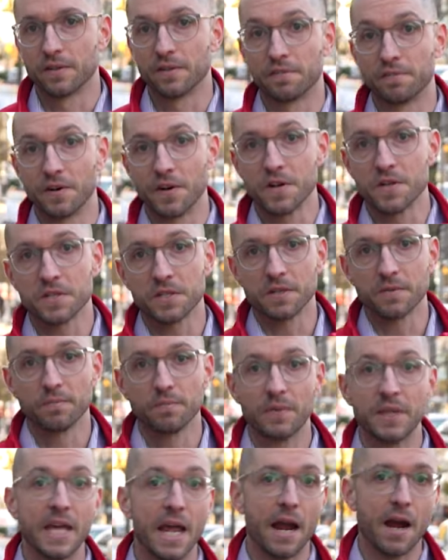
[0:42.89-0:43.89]
First,
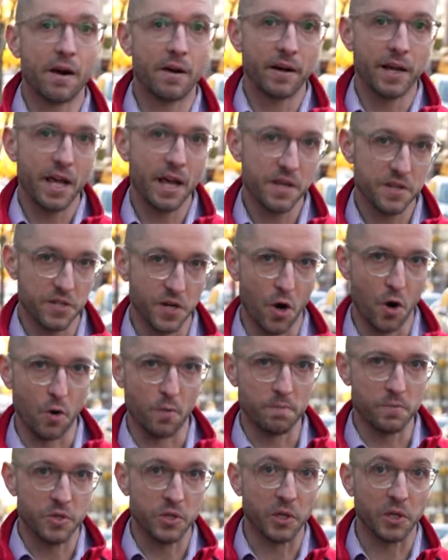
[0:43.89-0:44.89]
the area is
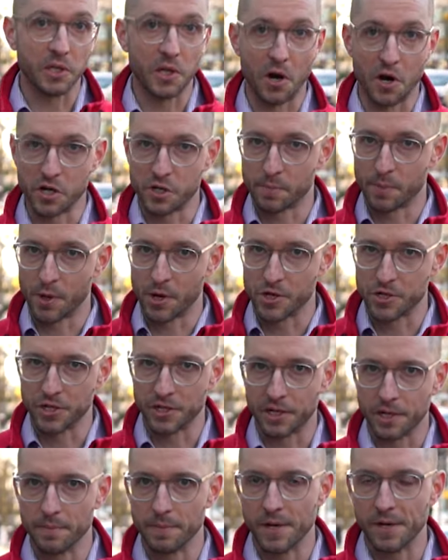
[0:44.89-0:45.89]
home to a large
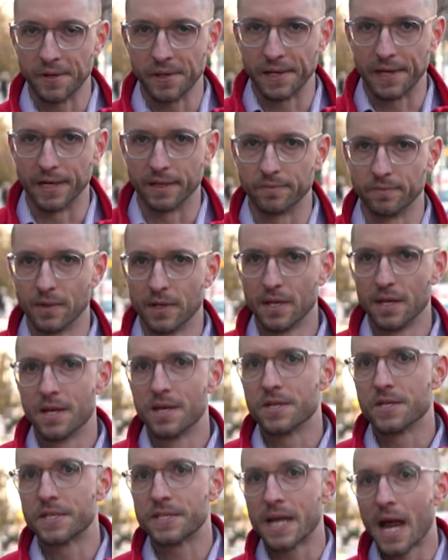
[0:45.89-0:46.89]
Persian community.
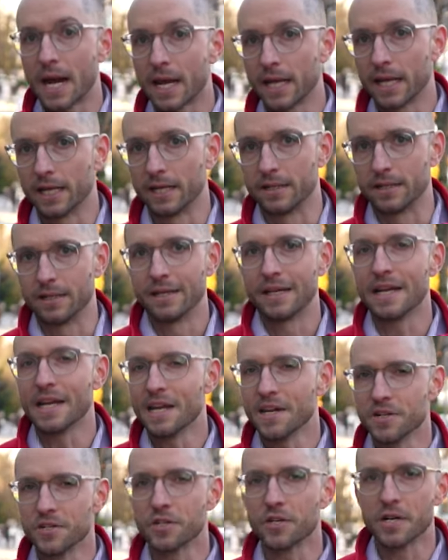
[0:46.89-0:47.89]
Second,
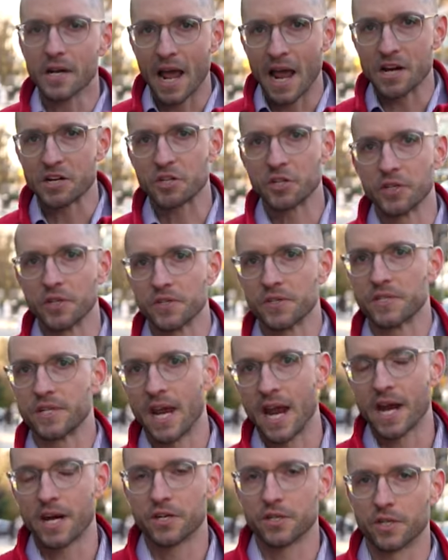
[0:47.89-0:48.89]
international
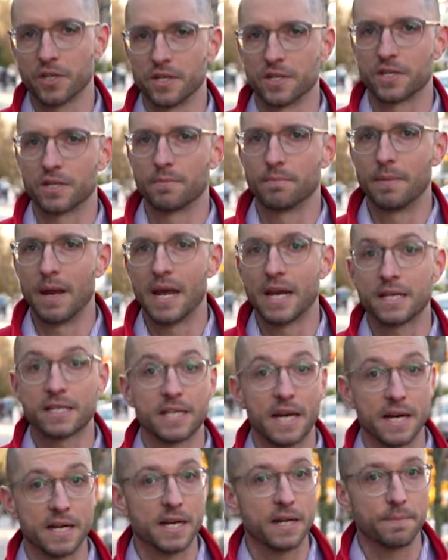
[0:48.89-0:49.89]
sanctions make
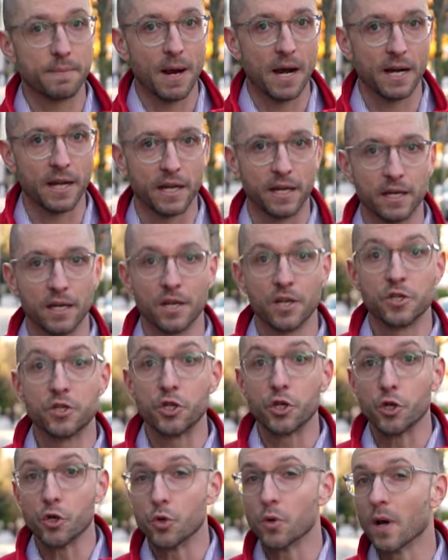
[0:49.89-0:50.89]
sending money
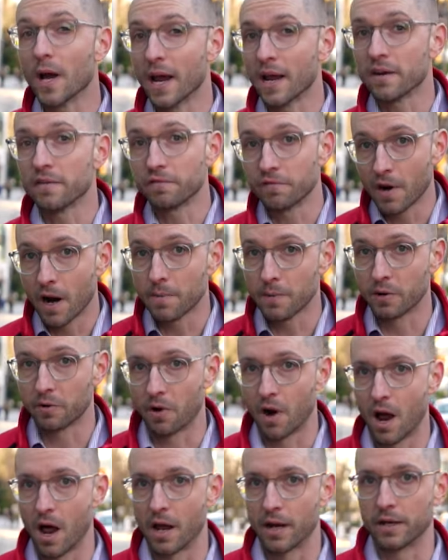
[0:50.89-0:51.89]
to and from
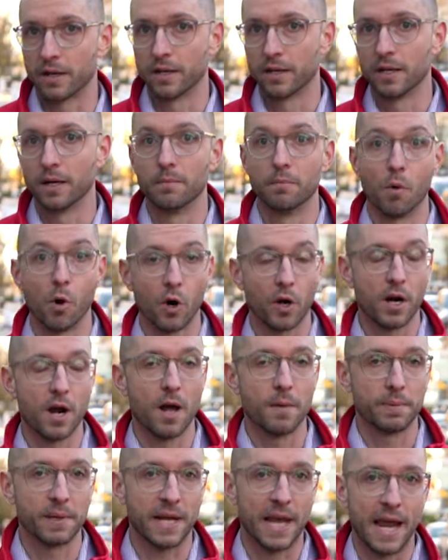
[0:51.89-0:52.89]
Iran more
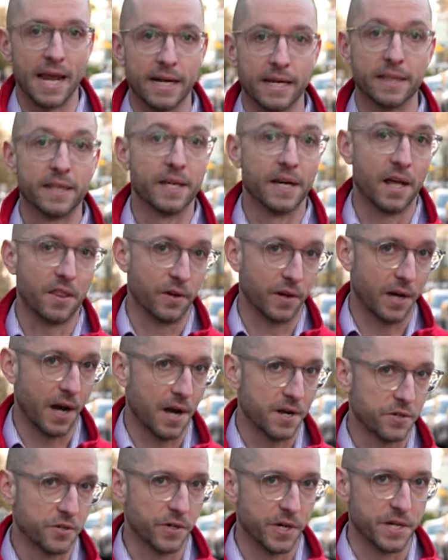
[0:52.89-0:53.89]
complicated than other
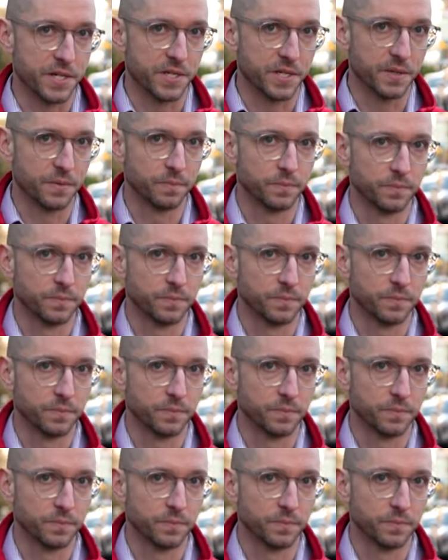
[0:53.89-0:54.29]
countries.